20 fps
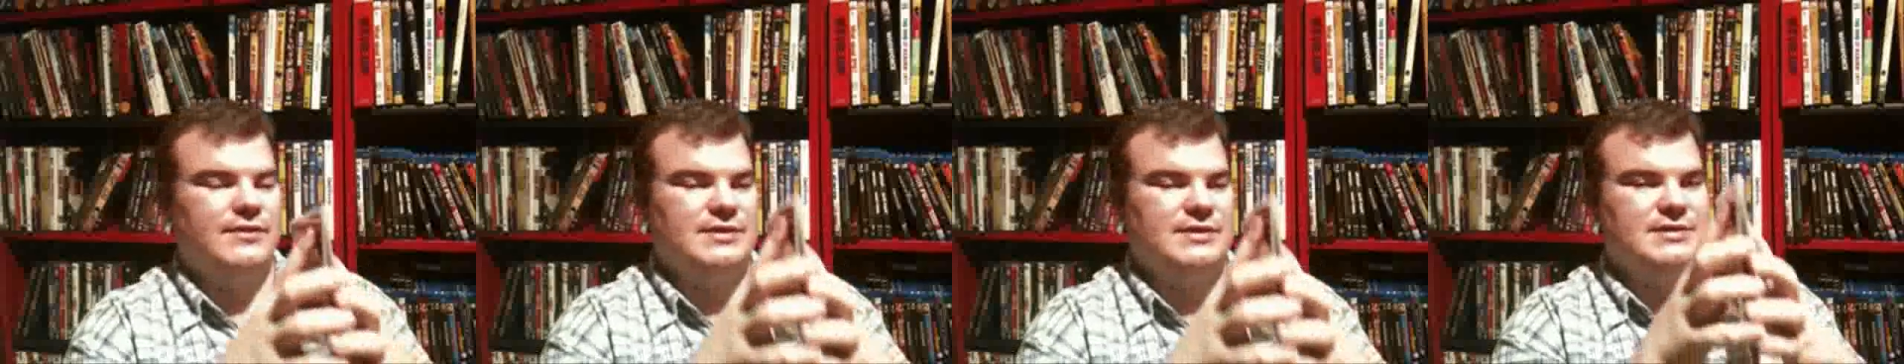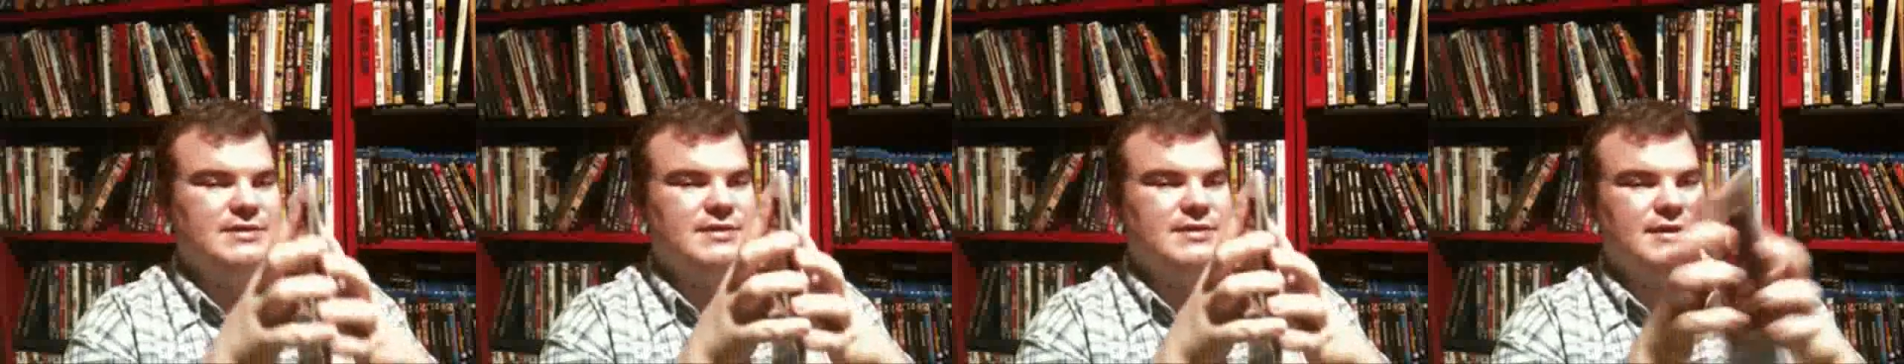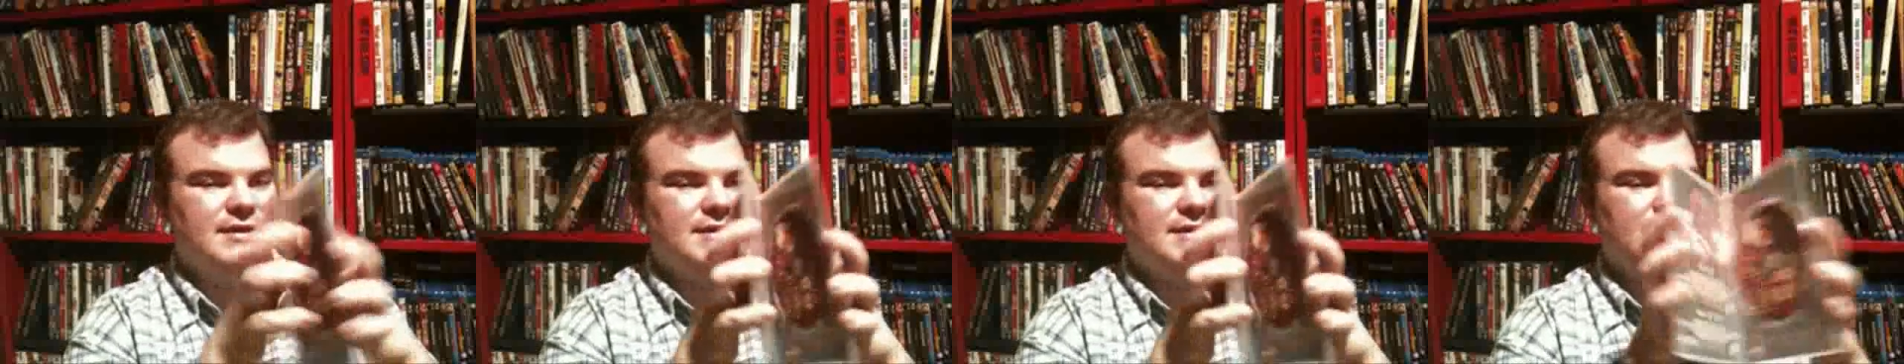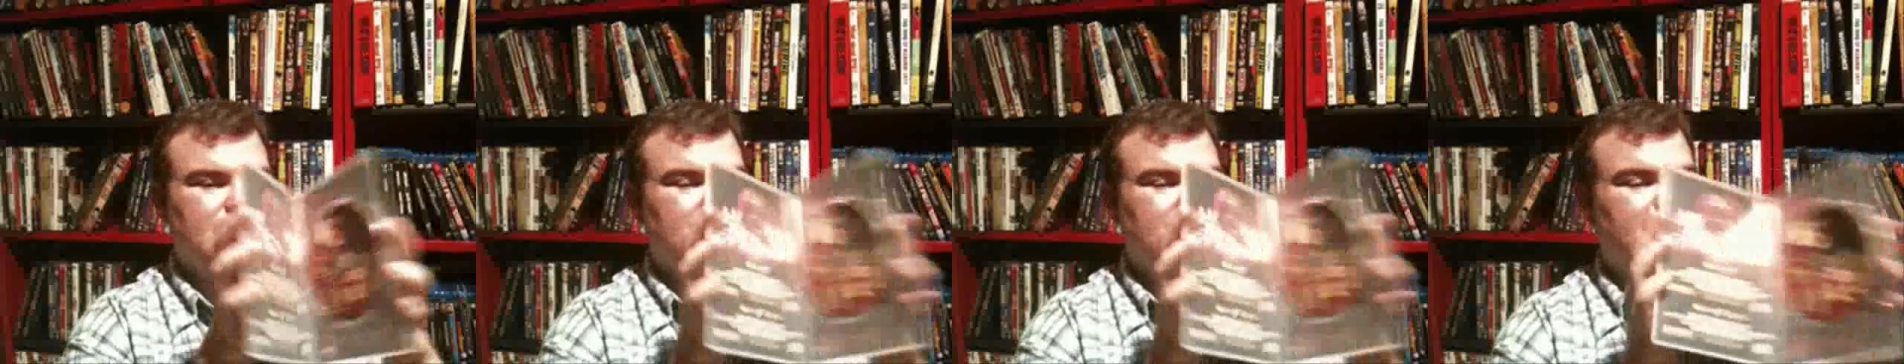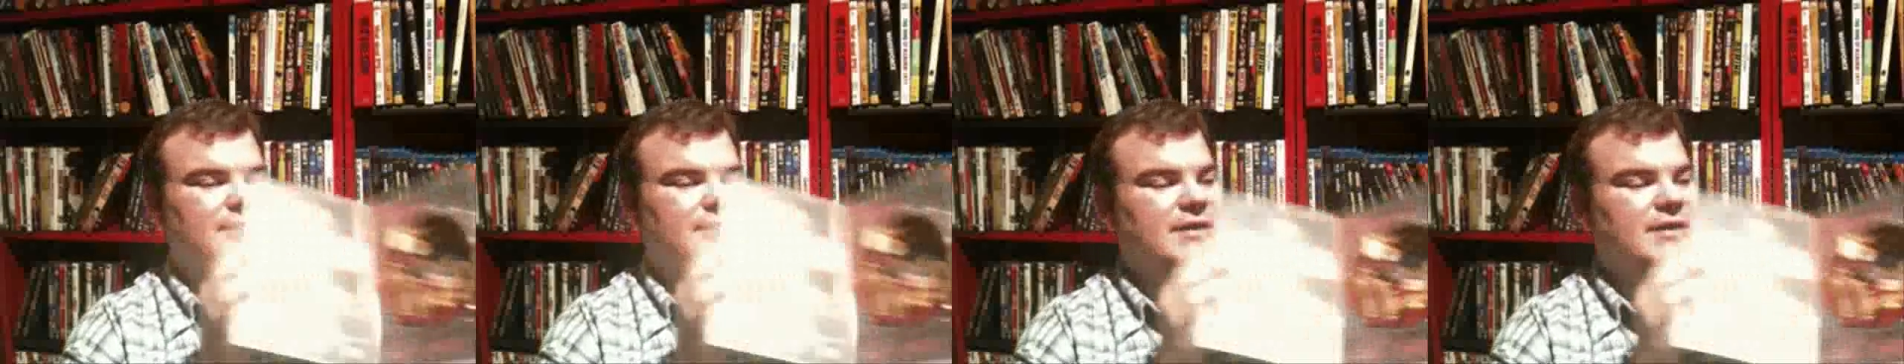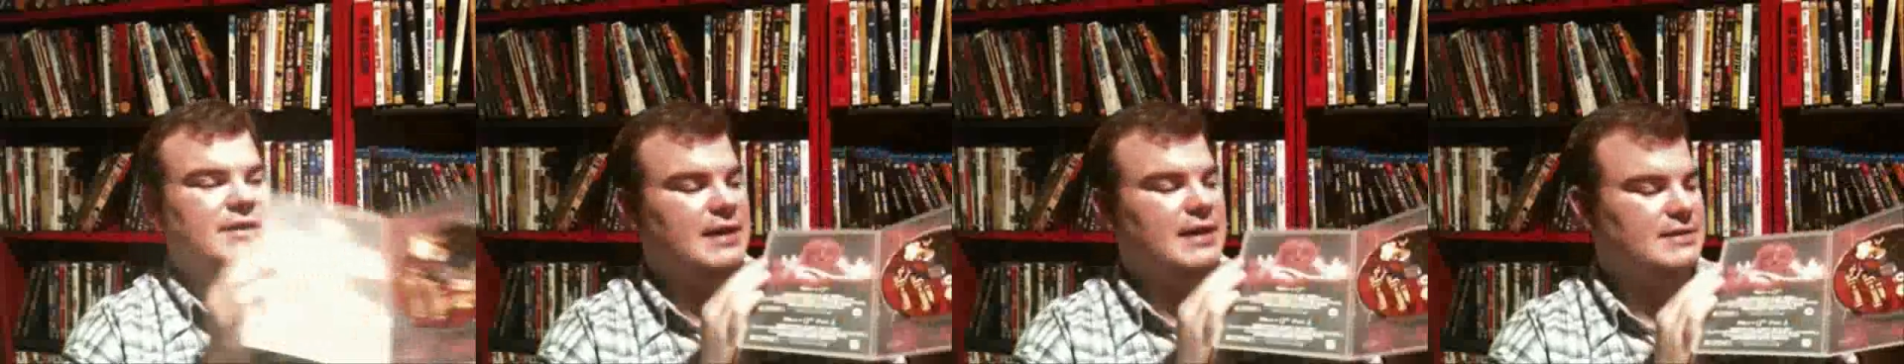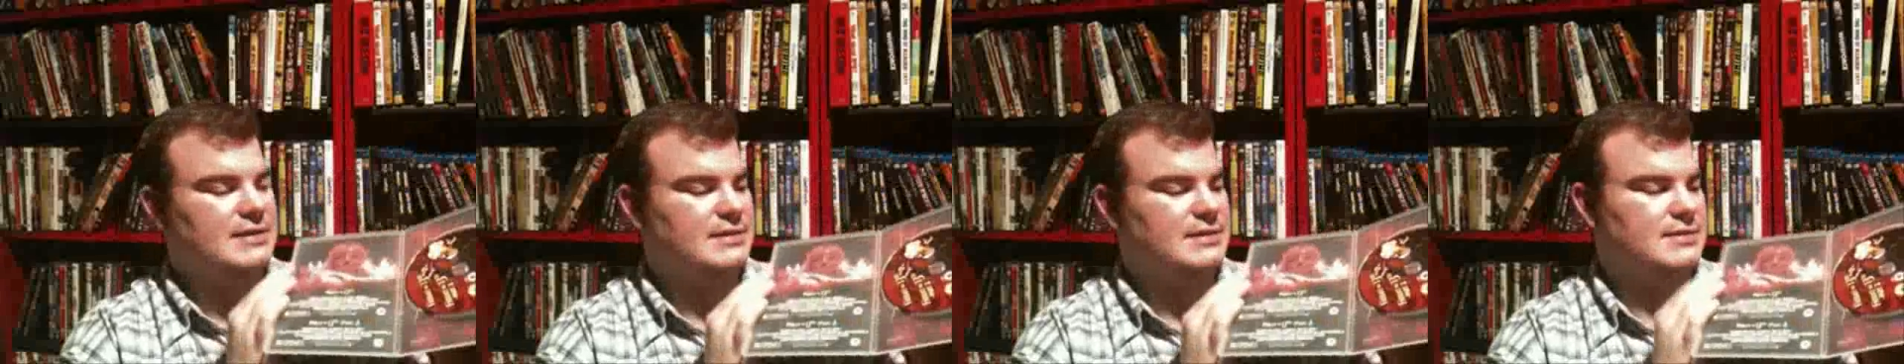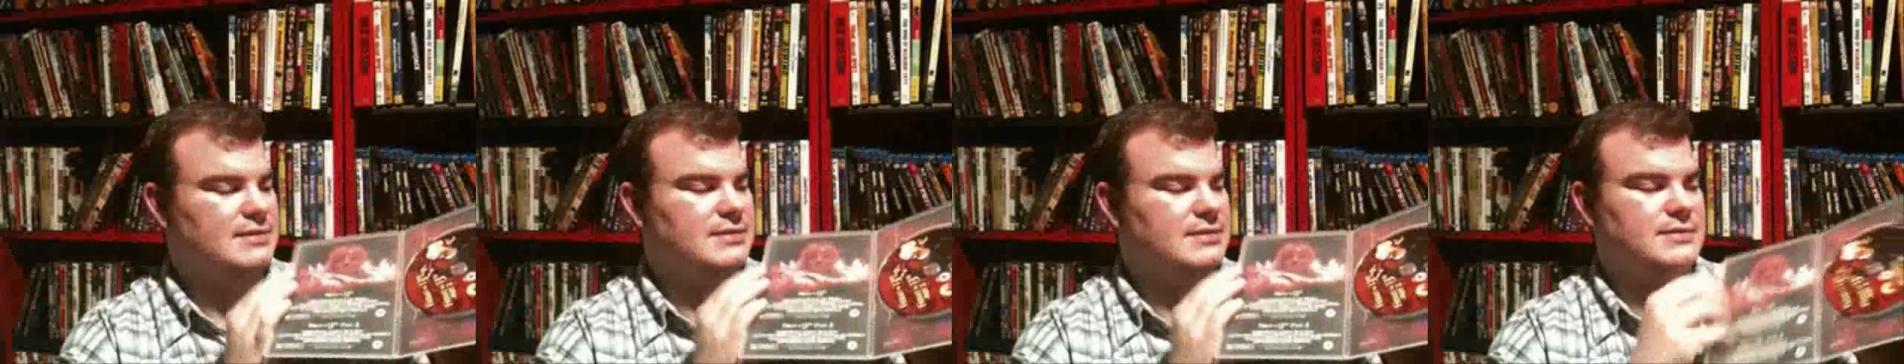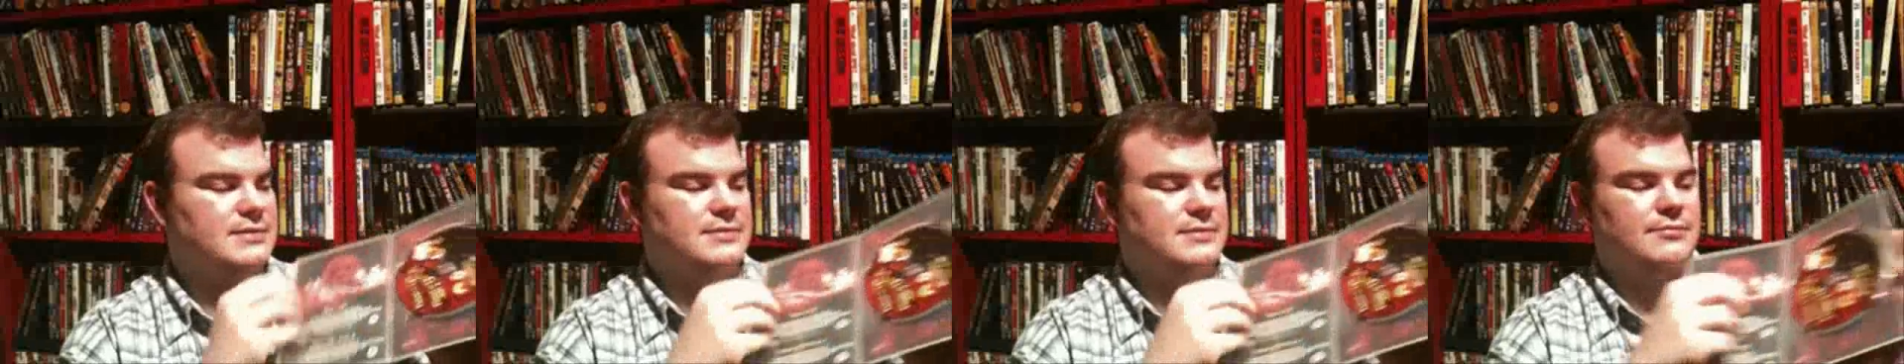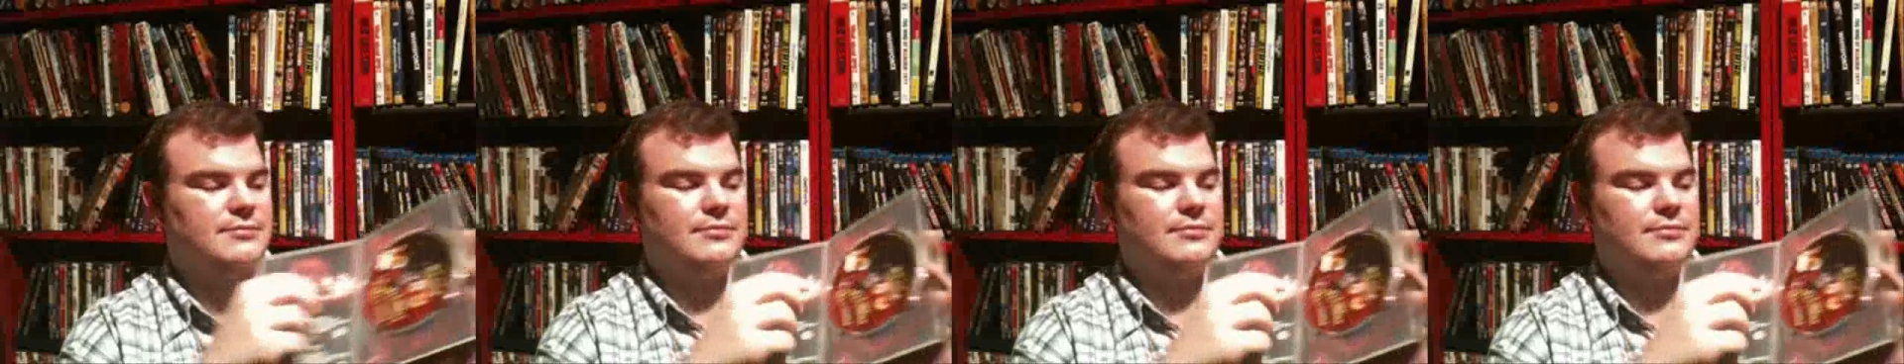and they're in these thin DVD cases,